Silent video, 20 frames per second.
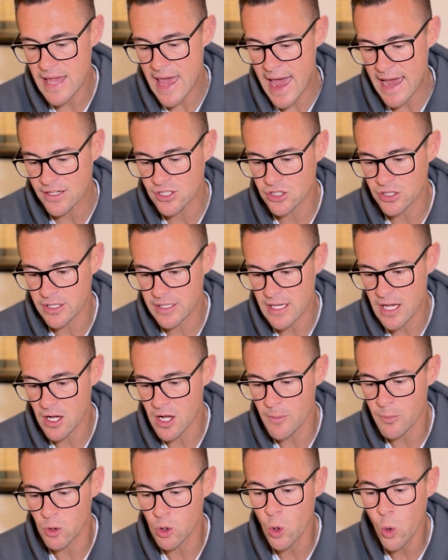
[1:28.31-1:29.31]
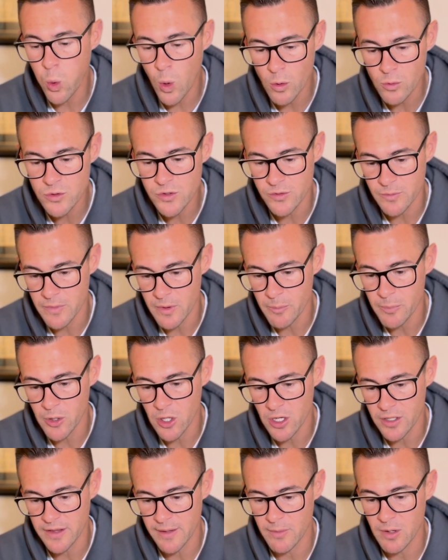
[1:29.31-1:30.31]
actually a couple quotes from the
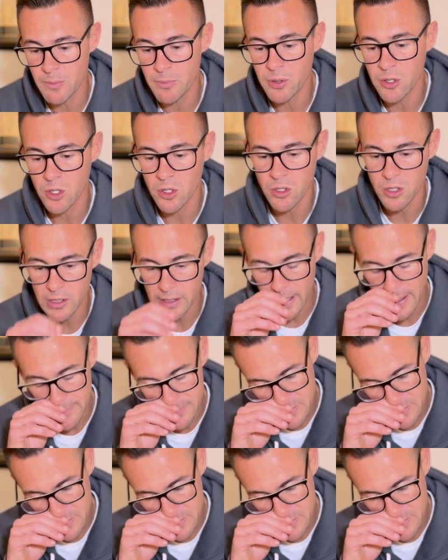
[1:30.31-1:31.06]
book that I'm going to pull,